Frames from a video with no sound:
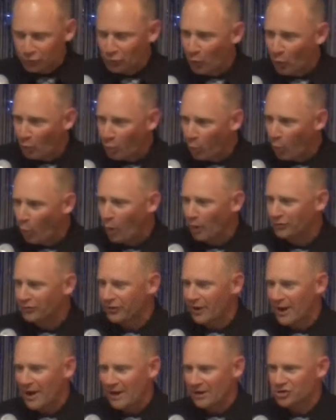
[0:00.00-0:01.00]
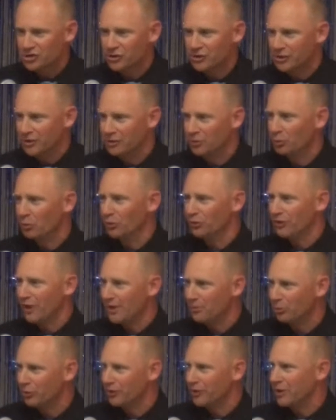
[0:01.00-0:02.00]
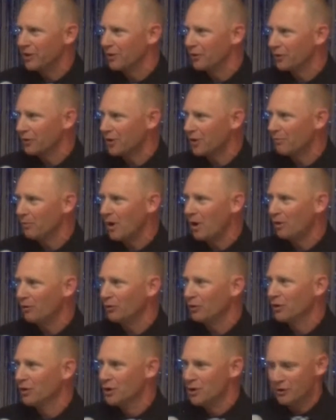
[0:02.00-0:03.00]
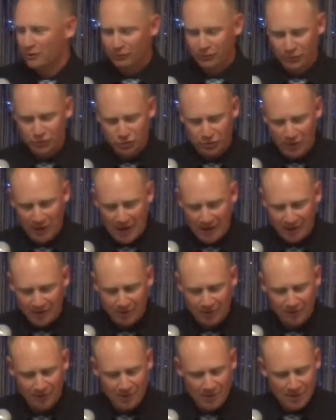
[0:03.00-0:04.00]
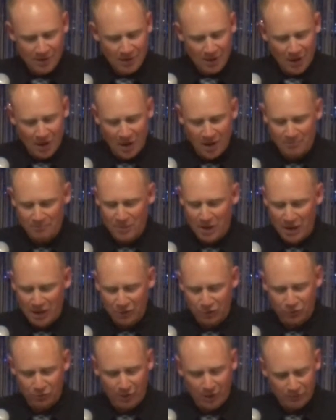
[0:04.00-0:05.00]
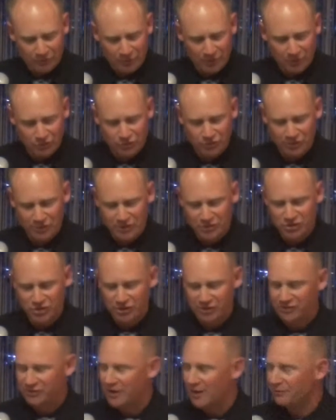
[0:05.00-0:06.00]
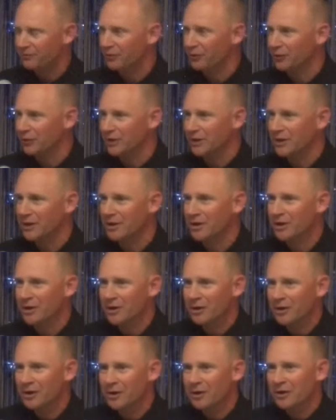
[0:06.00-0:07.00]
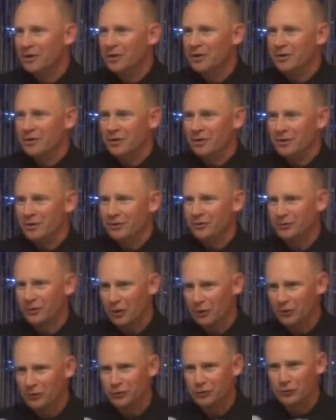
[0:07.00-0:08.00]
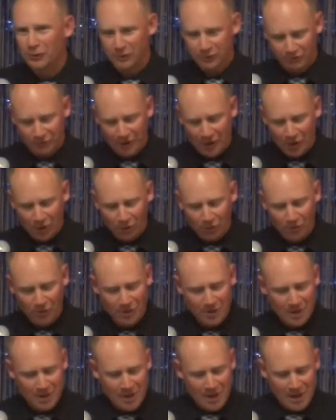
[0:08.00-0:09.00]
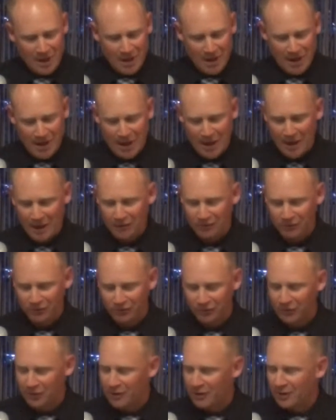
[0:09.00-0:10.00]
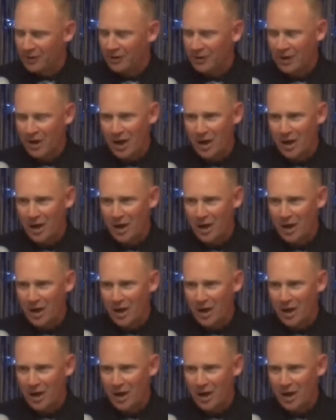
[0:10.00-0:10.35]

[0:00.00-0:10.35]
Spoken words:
So once I actually was able to get her to come out for track and cross country, she definitely started to excel and